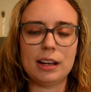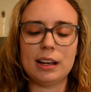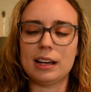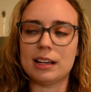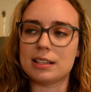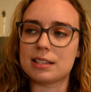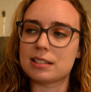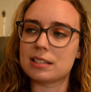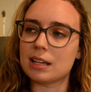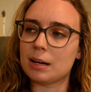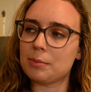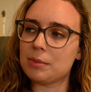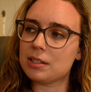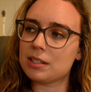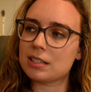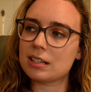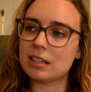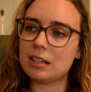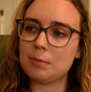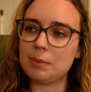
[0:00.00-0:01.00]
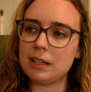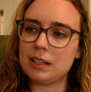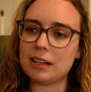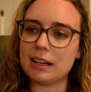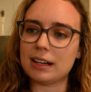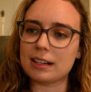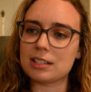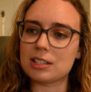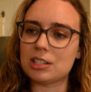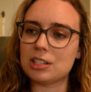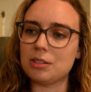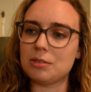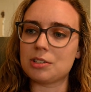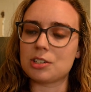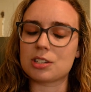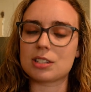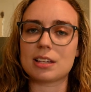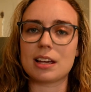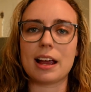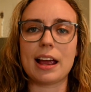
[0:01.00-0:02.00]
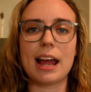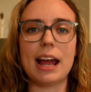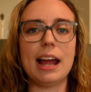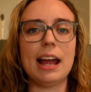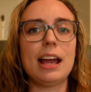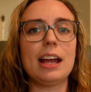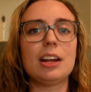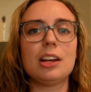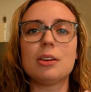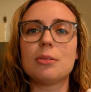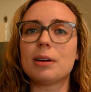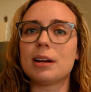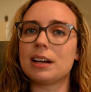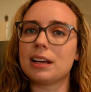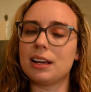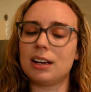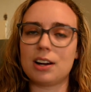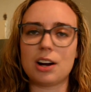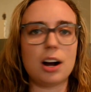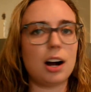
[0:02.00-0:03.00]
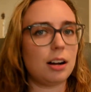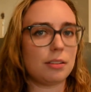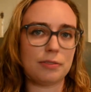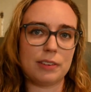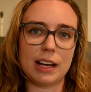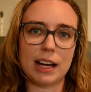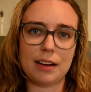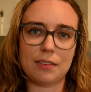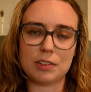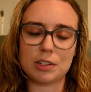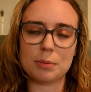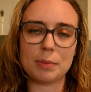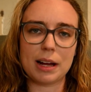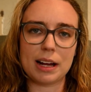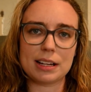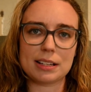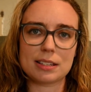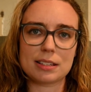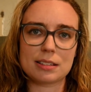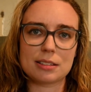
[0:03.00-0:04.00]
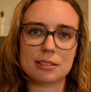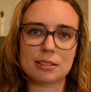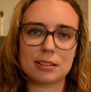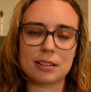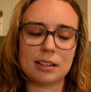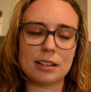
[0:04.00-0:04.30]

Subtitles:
and someone's gonna be next to you and just say, hey, do you wanna get coffee after Mass?